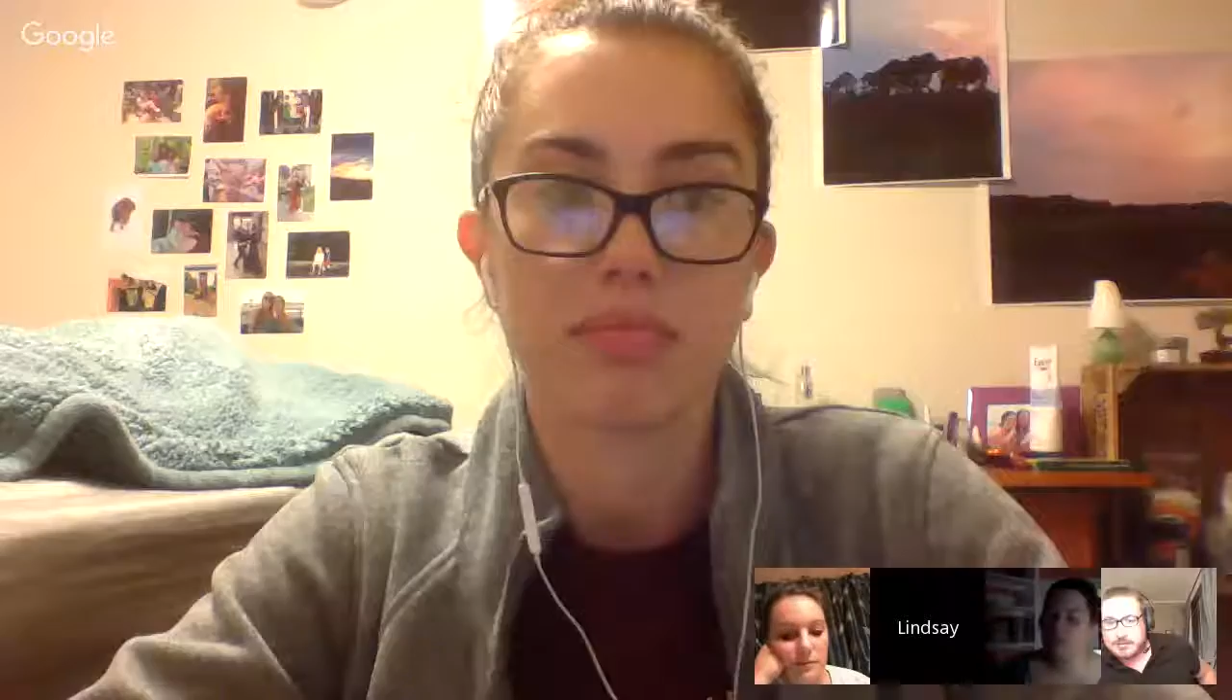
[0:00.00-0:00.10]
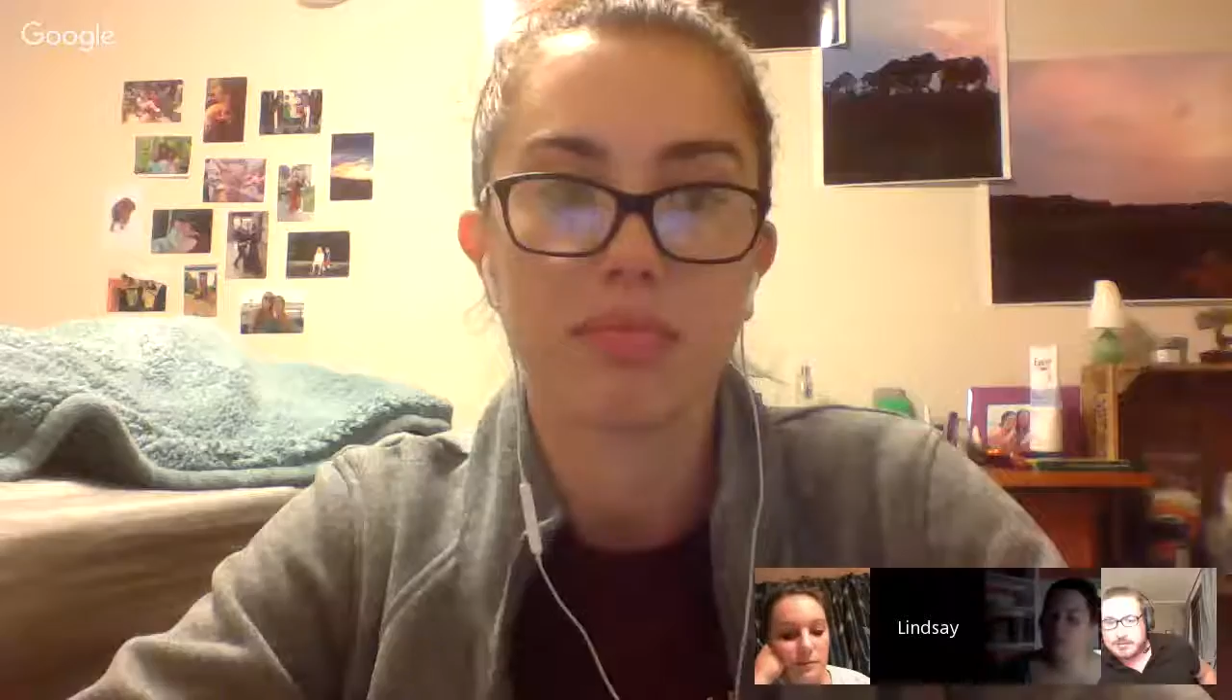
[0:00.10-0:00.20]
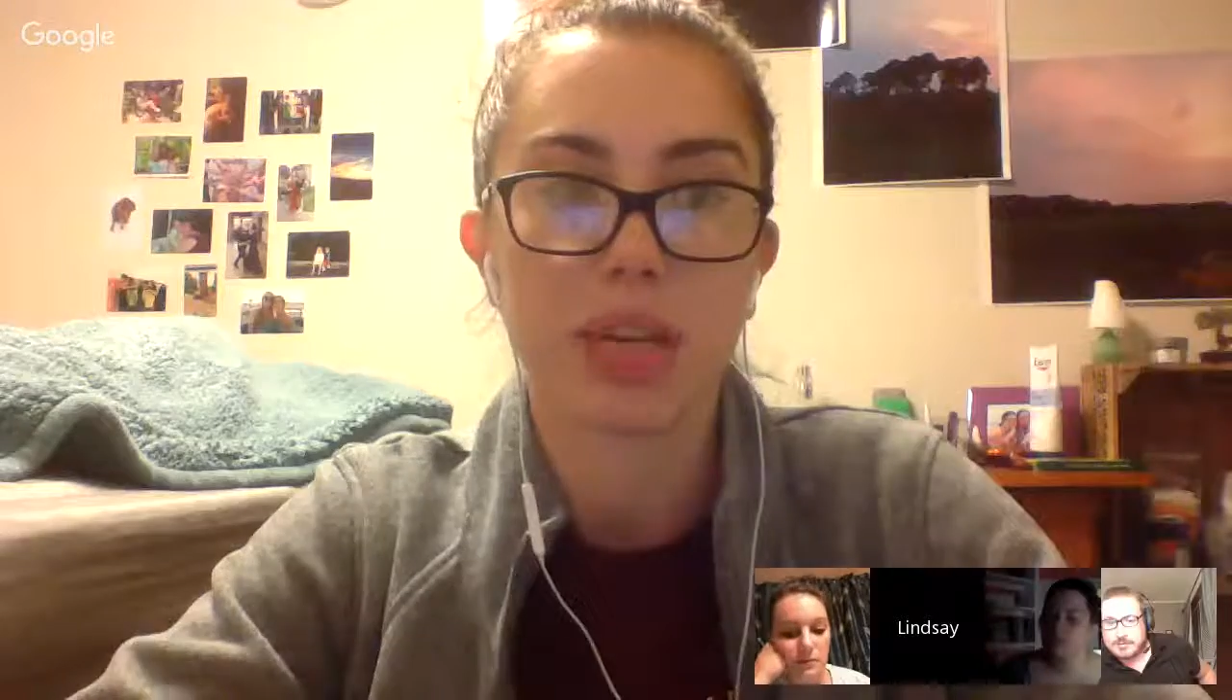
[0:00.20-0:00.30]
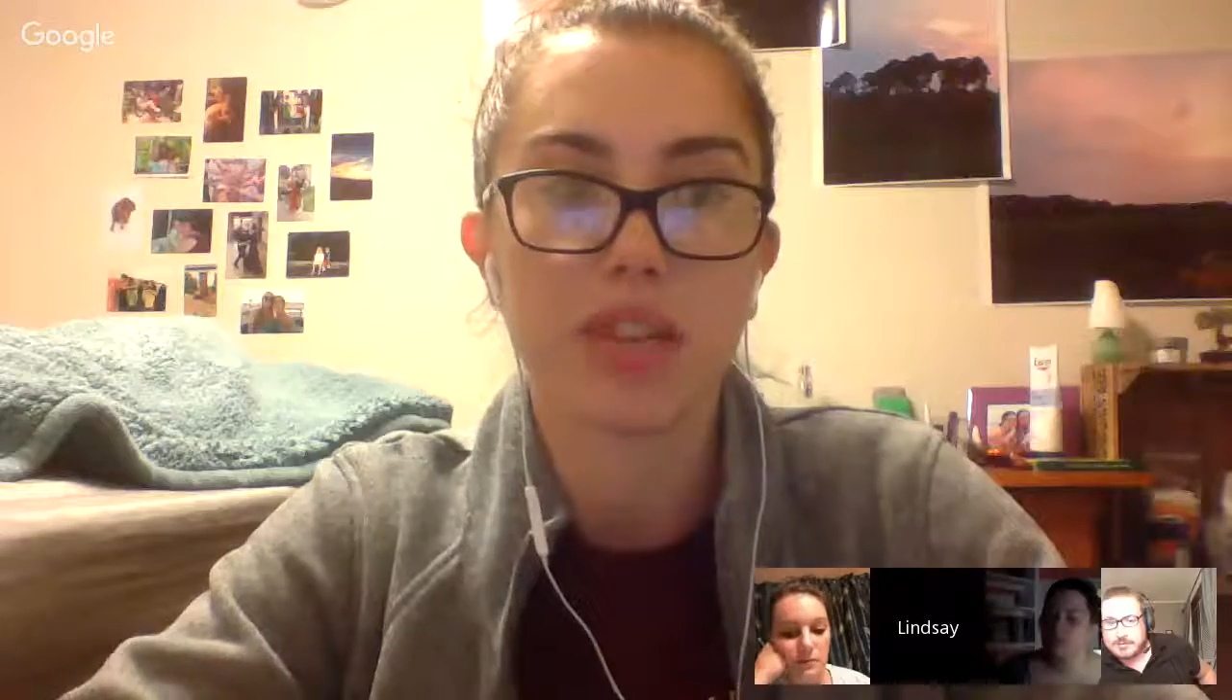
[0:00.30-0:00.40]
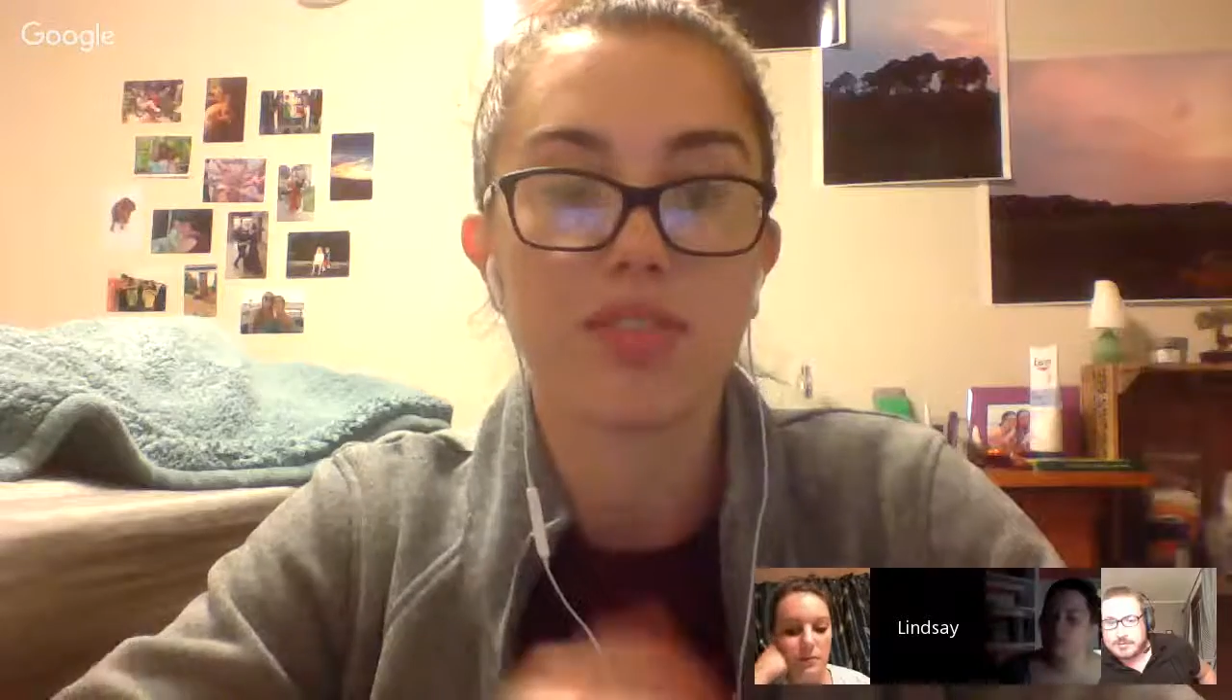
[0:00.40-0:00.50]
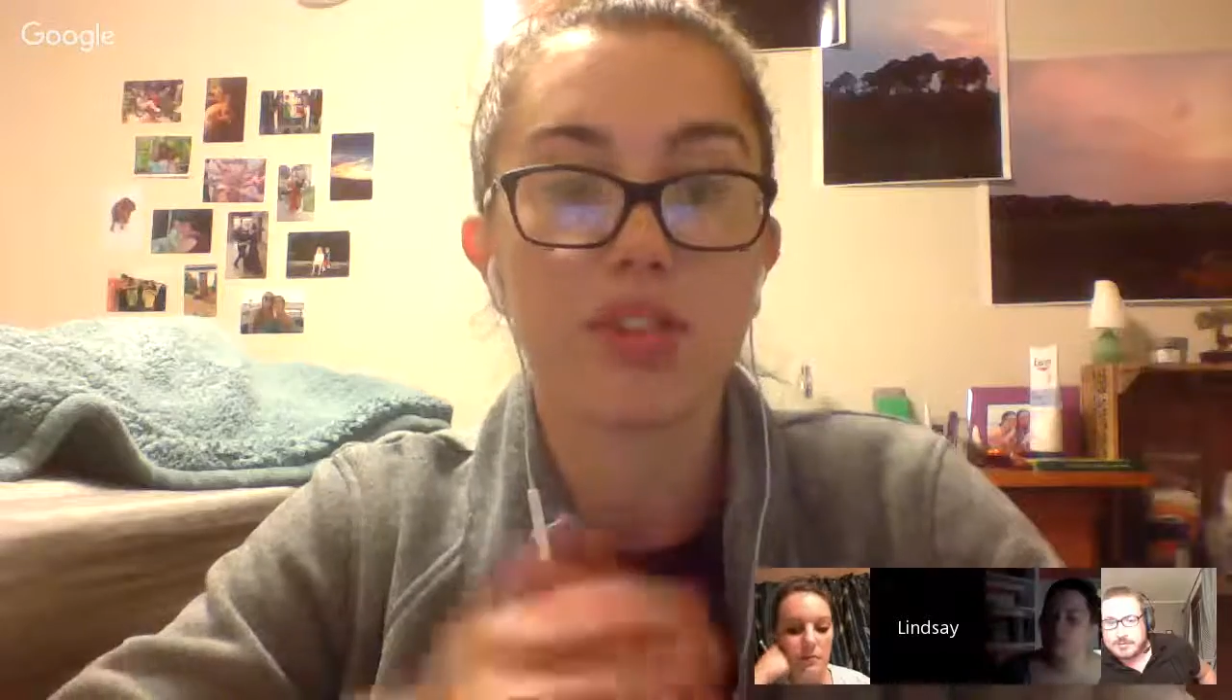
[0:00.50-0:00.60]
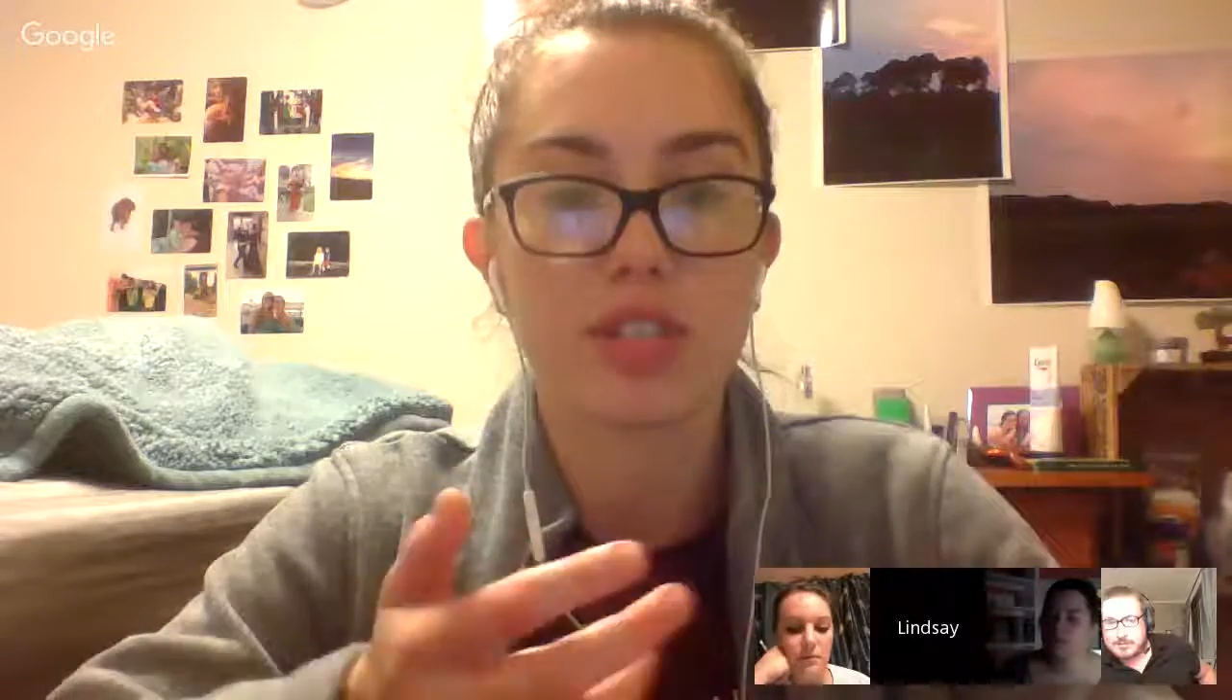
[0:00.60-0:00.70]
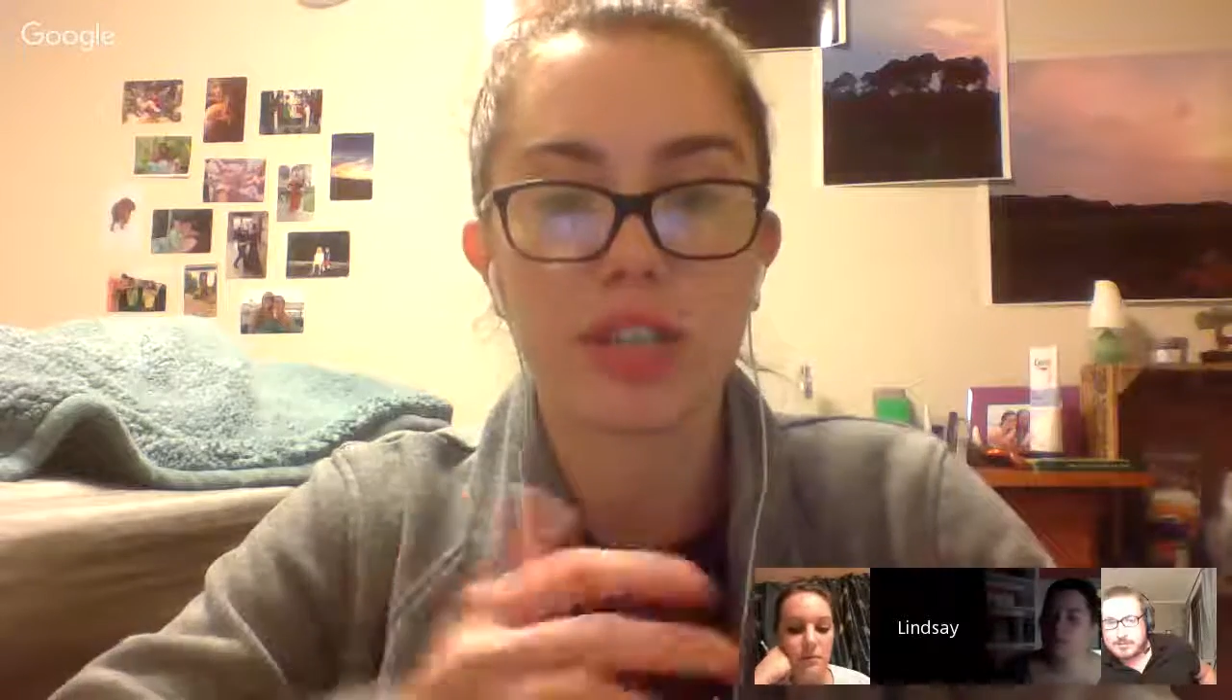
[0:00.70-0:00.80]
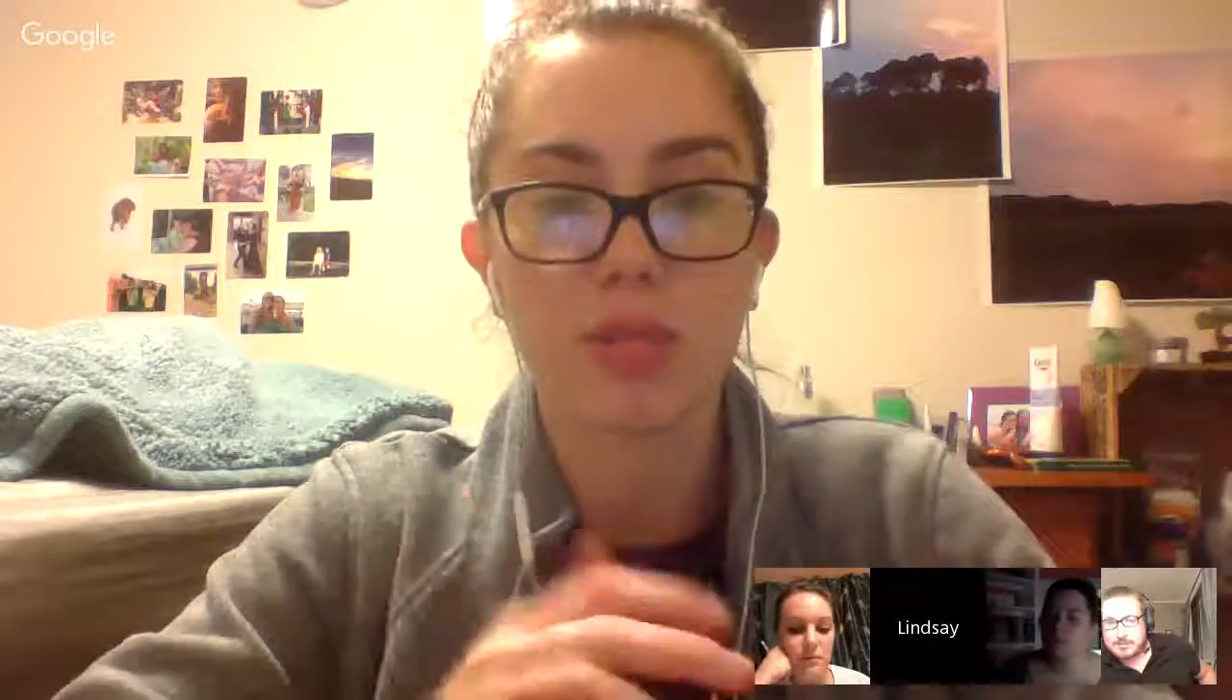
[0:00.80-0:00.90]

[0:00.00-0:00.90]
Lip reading: but if you did